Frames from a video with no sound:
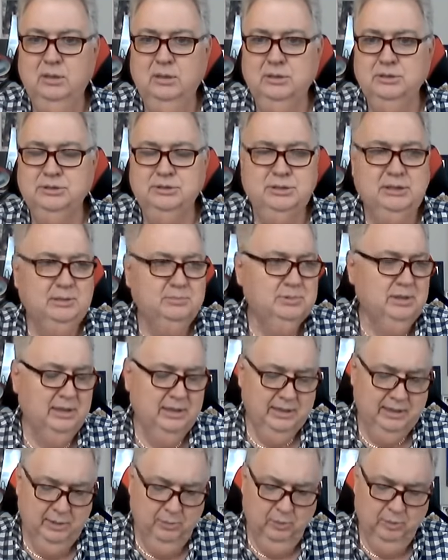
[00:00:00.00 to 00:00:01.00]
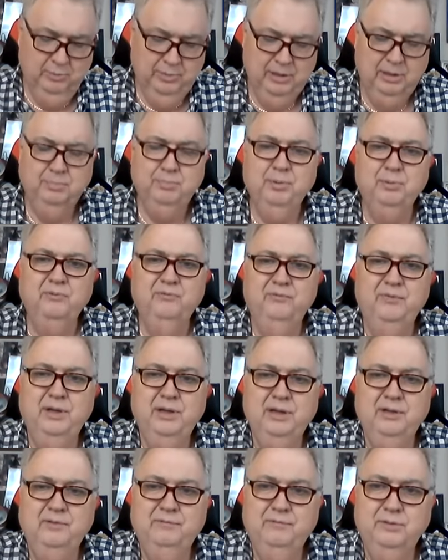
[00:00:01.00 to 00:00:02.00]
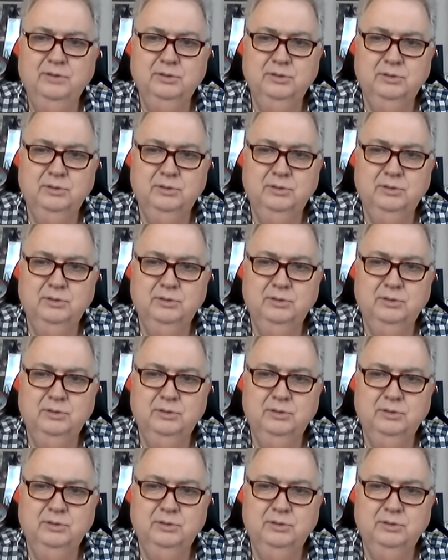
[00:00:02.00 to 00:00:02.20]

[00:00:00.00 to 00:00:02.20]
Seems like it would be a preventive